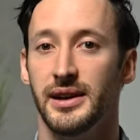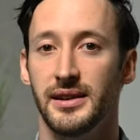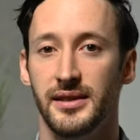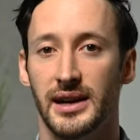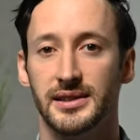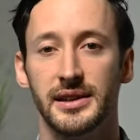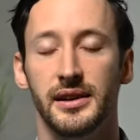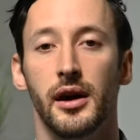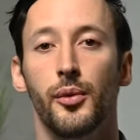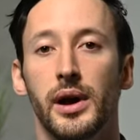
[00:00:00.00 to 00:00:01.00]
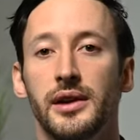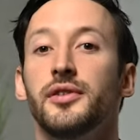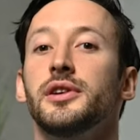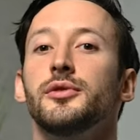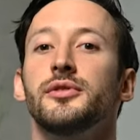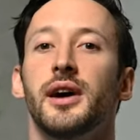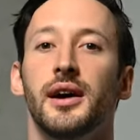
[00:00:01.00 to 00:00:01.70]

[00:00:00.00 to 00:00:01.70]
it's actually a way for you to